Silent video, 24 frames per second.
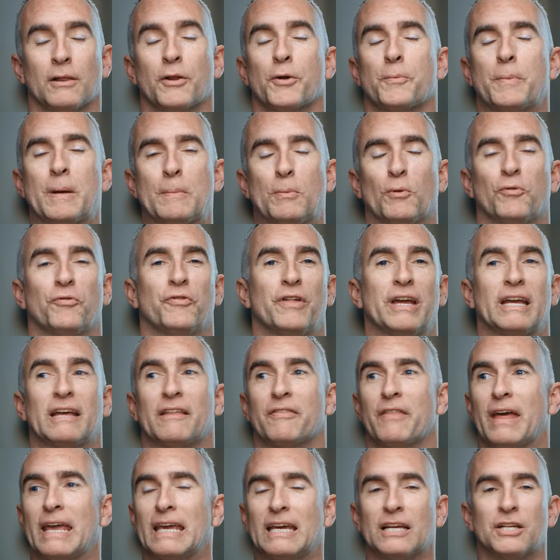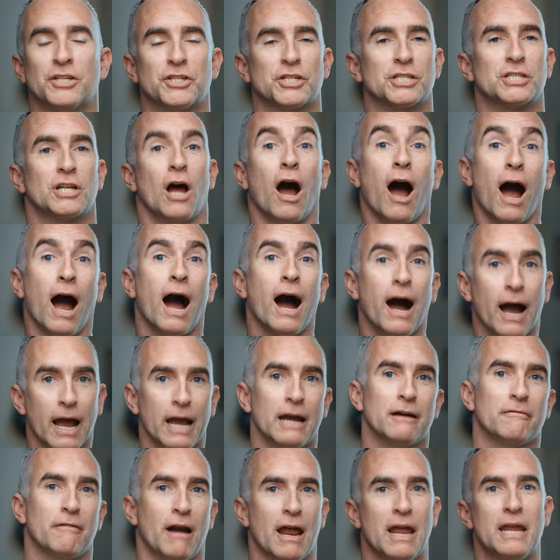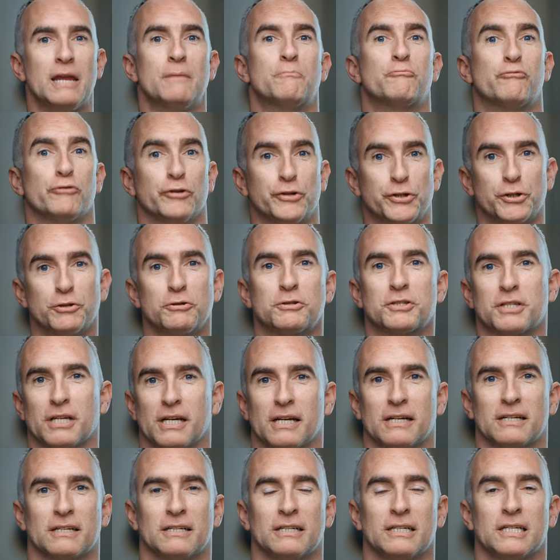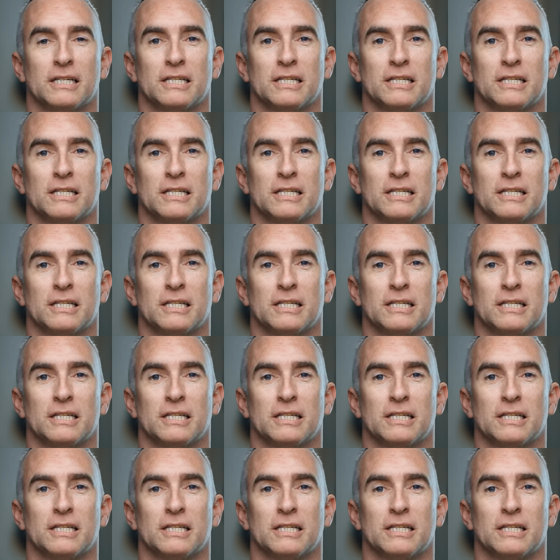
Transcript: A lot of people think they can just hire a producer